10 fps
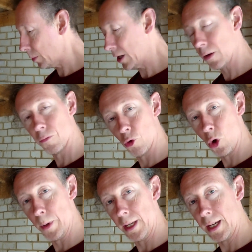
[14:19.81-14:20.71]
to be enough
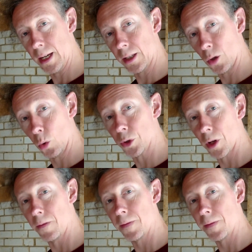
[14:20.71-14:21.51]
room in here to also